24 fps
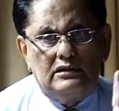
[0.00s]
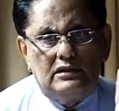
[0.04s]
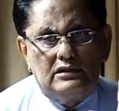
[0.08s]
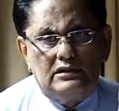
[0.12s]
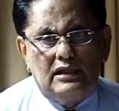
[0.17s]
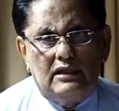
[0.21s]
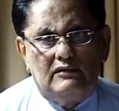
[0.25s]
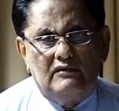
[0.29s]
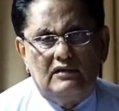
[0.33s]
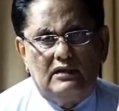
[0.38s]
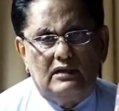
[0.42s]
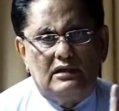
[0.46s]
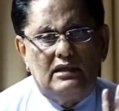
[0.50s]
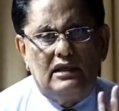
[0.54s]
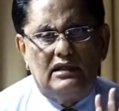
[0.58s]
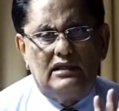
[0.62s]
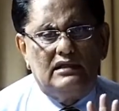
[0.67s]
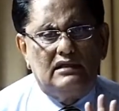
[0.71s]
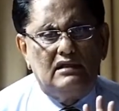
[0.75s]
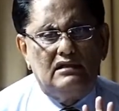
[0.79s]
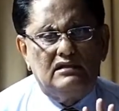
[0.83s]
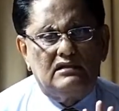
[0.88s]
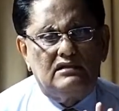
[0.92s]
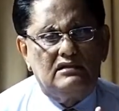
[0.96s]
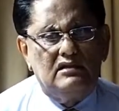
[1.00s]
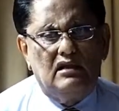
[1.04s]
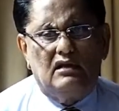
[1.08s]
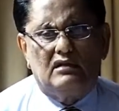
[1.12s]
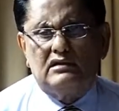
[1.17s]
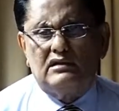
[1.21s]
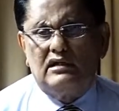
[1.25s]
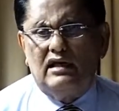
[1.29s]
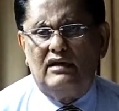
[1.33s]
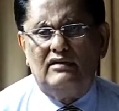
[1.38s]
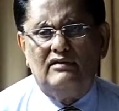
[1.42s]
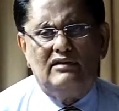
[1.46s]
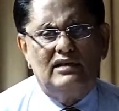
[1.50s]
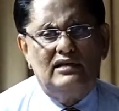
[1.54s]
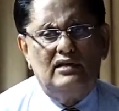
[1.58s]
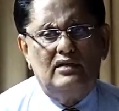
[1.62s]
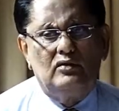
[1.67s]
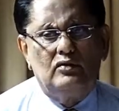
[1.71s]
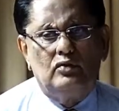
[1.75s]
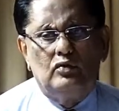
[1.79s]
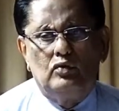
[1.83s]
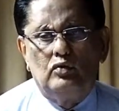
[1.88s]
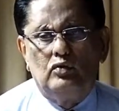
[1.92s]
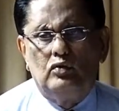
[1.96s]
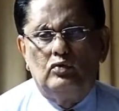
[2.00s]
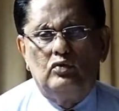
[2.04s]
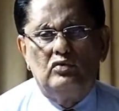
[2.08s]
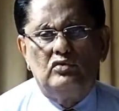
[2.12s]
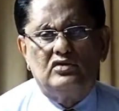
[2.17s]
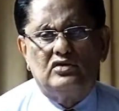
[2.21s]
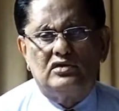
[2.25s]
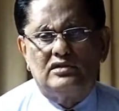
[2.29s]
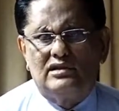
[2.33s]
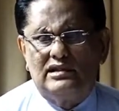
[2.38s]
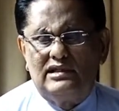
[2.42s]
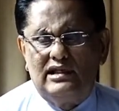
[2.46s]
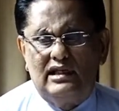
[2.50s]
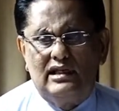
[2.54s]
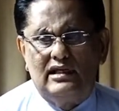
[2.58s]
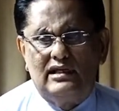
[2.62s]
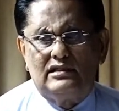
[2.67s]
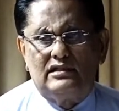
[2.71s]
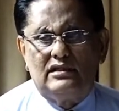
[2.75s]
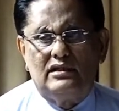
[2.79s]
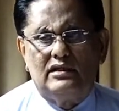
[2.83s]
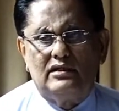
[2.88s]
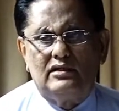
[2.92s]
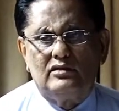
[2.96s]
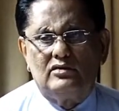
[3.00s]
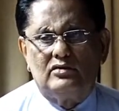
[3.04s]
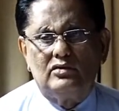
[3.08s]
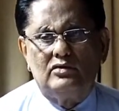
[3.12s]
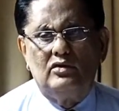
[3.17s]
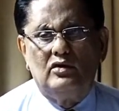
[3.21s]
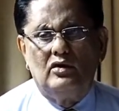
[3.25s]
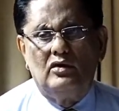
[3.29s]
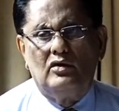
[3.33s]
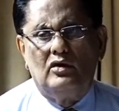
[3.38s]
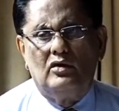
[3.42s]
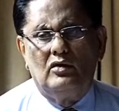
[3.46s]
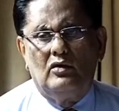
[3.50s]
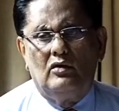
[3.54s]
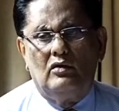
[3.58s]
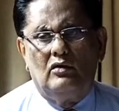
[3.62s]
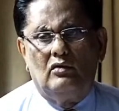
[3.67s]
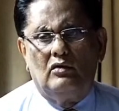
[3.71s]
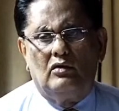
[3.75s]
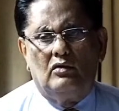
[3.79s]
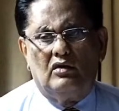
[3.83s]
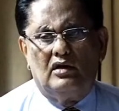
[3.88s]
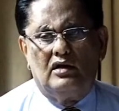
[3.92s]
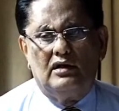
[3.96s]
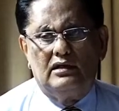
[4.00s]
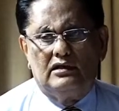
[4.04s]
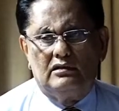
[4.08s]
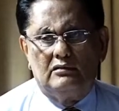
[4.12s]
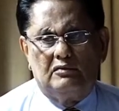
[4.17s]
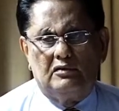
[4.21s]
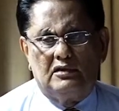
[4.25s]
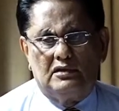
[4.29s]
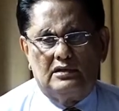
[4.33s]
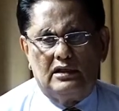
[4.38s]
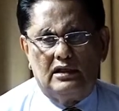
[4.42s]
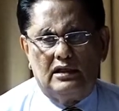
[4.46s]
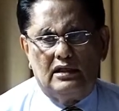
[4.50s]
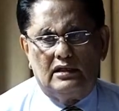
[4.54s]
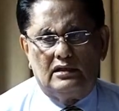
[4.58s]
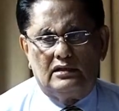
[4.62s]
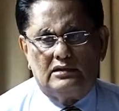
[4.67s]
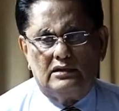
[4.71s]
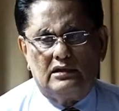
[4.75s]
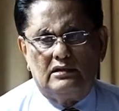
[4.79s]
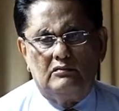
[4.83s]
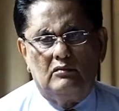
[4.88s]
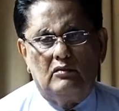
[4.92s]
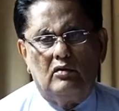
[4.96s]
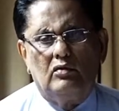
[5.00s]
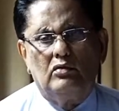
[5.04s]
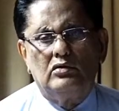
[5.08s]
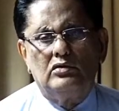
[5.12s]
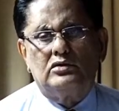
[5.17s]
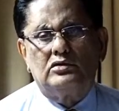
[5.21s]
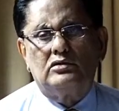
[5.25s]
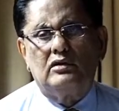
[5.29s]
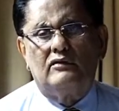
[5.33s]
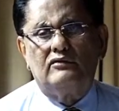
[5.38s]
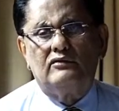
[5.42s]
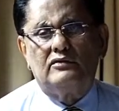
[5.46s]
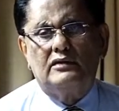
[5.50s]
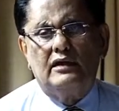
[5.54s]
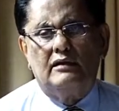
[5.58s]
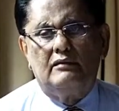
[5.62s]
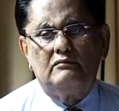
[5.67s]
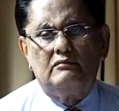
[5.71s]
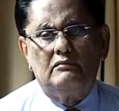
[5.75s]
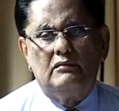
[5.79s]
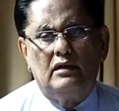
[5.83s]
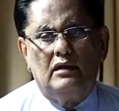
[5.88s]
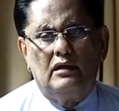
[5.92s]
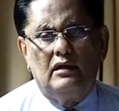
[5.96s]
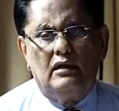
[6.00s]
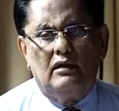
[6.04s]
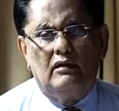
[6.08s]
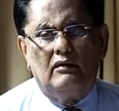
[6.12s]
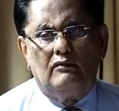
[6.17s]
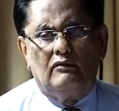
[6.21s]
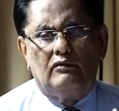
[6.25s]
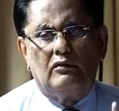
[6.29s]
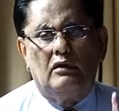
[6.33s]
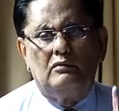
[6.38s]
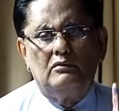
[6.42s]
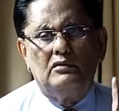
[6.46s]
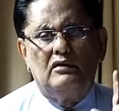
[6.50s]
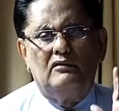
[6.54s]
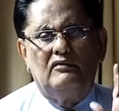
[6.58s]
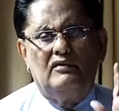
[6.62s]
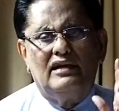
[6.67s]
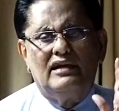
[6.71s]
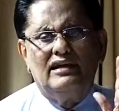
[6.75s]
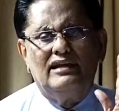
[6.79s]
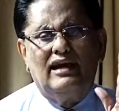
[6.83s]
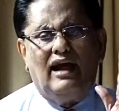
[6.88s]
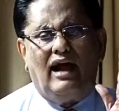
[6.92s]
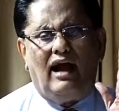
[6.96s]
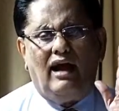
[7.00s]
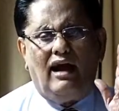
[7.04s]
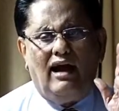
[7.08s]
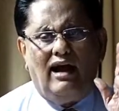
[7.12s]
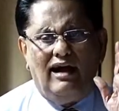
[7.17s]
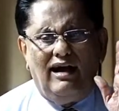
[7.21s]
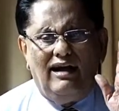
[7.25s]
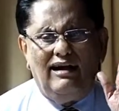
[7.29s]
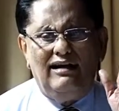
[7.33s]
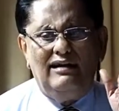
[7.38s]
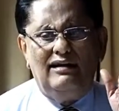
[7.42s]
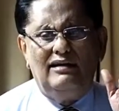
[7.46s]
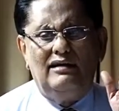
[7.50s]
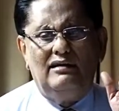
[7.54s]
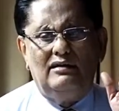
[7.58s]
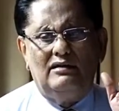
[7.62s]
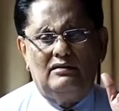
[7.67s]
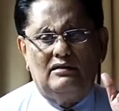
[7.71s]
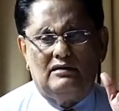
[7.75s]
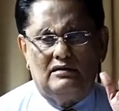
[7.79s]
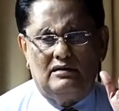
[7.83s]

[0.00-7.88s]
78 does not have any rules relating to interpretation. Most of them, from the very high